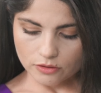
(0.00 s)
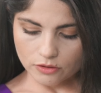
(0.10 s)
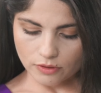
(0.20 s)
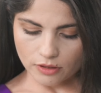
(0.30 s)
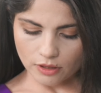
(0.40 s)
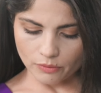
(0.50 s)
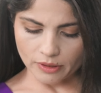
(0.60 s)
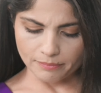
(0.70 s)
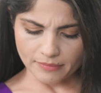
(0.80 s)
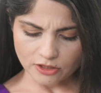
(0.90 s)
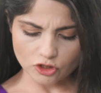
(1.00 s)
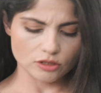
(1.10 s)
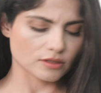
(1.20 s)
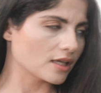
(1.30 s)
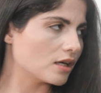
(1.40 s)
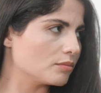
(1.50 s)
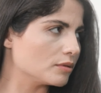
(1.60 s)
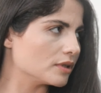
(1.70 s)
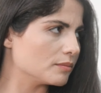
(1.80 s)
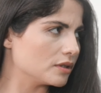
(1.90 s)
So I think we mentioned that,
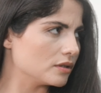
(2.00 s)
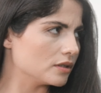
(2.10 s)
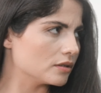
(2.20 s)
but maybe...